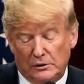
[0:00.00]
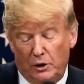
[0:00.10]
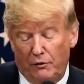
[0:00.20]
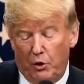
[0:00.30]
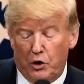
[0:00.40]

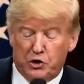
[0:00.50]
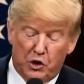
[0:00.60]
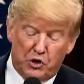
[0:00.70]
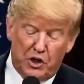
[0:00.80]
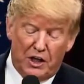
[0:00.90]
We have
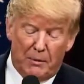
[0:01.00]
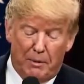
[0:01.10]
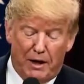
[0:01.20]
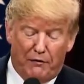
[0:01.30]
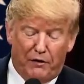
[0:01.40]
also seen the
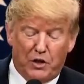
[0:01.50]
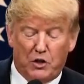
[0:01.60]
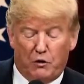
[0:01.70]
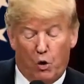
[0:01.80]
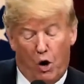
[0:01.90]

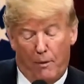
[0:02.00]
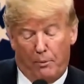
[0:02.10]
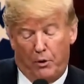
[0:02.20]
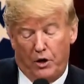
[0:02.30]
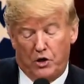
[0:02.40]
benefits of
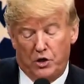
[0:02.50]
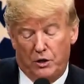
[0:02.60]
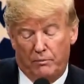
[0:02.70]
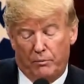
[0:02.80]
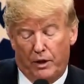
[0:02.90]

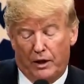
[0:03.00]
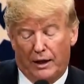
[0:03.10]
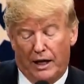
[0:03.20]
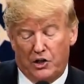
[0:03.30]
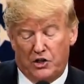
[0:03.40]
cooperation. In the
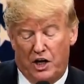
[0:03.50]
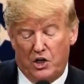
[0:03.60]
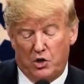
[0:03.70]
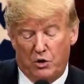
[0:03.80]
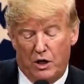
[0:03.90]
last
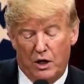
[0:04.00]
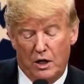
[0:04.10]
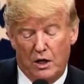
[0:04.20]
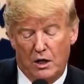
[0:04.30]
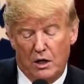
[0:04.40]
century,
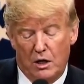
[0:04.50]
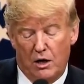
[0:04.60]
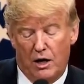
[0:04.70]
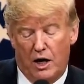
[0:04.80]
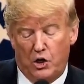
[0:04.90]

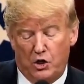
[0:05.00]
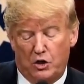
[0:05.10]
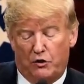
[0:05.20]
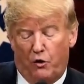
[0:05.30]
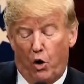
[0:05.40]
our
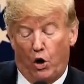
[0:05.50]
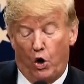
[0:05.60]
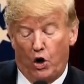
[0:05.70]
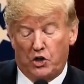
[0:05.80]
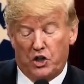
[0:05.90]
nations fought
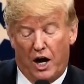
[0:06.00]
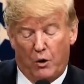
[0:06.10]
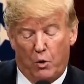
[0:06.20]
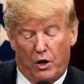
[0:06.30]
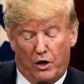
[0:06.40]

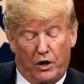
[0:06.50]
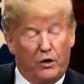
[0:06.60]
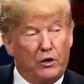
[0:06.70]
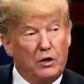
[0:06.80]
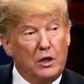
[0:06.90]
alongside one
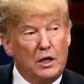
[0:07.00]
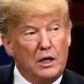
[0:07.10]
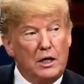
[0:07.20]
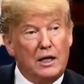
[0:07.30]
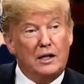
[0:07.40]
another
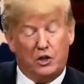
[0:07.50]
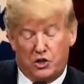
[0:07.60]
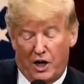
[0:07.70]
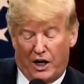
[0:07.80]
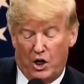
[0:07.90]
in the
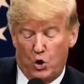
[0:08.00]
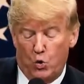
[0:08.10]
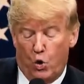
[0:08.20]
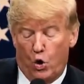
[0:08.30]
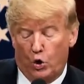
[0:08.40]
Second
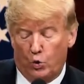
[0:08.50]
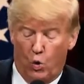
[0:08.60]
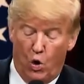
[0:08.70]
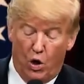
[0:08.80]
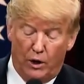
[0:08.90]
World
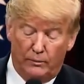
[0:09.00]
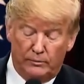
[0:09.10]
War.